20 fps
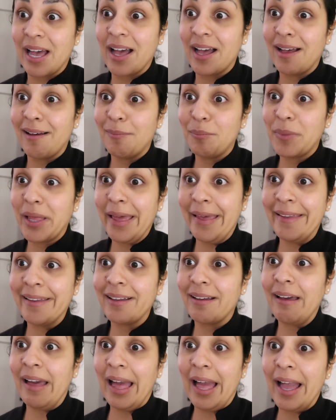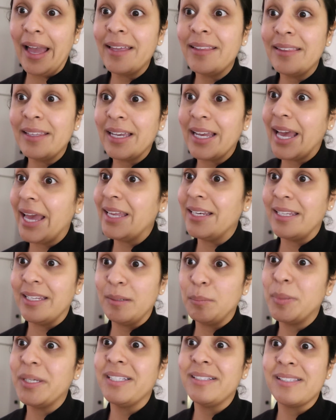I'm like, I think I
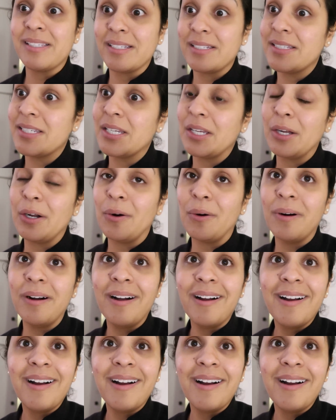need pizza too.